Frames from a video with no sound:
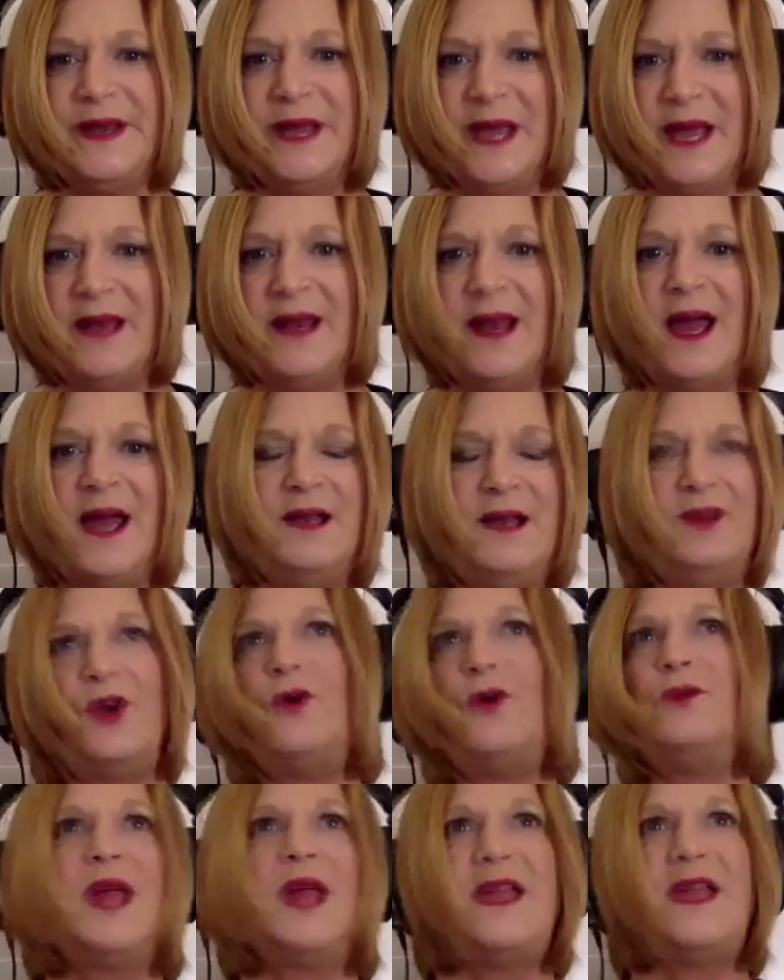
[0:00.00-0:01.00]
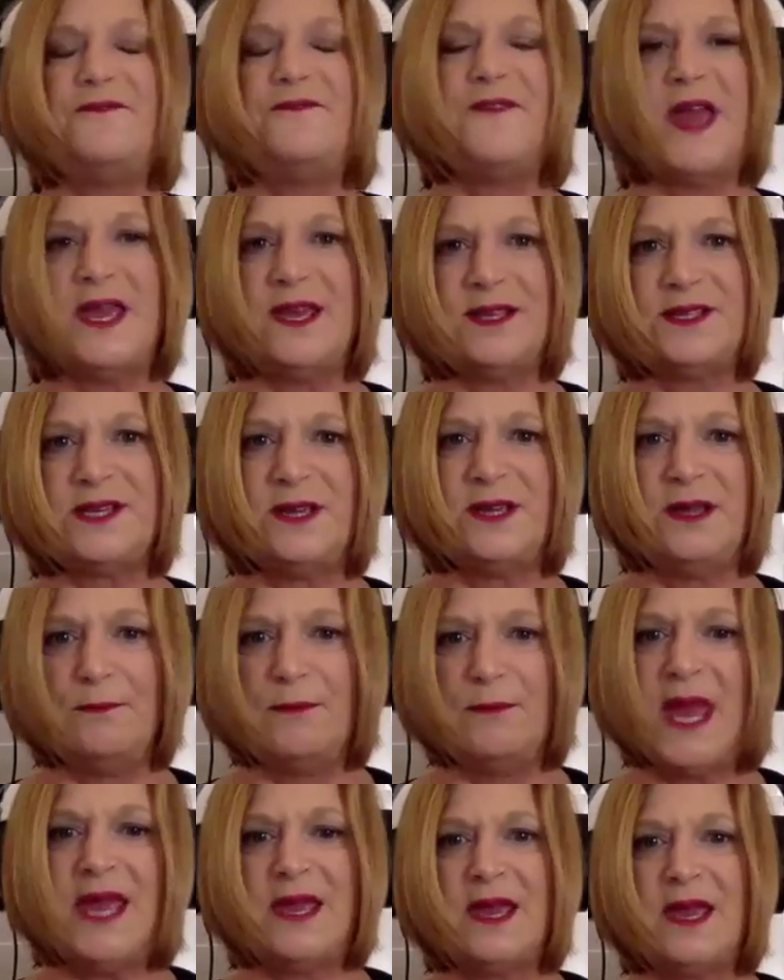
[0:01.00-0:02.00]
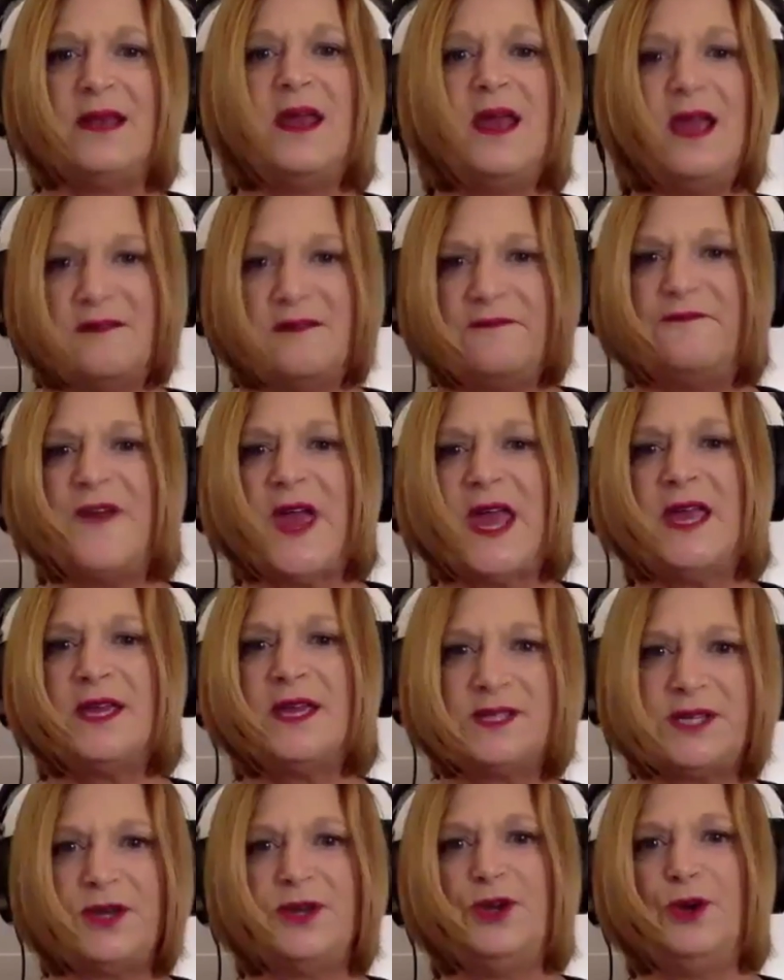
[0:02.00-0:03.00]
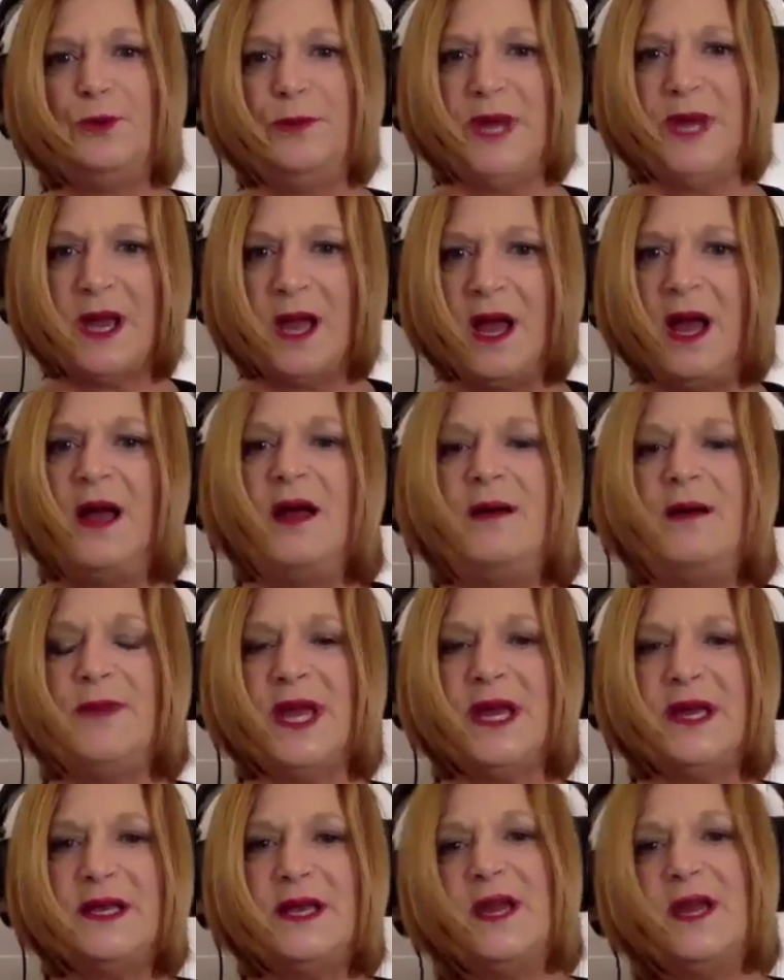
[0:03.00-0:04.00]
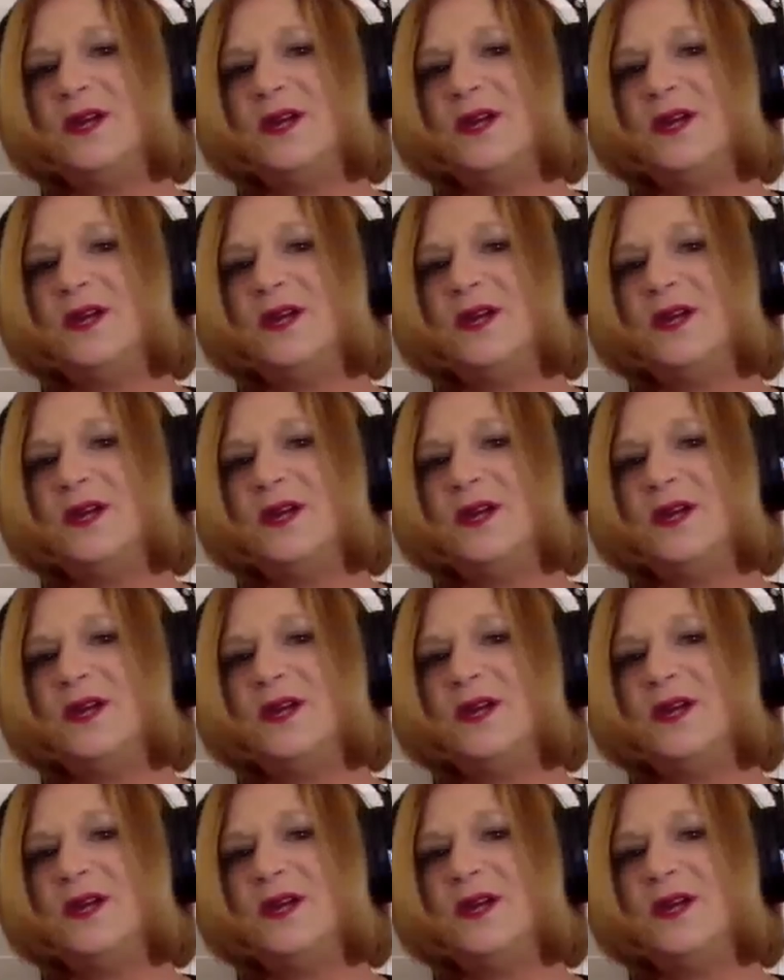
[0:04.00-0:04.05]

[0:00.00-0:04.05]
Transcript: And I don't like fake it till you make it. Fake it till you become it.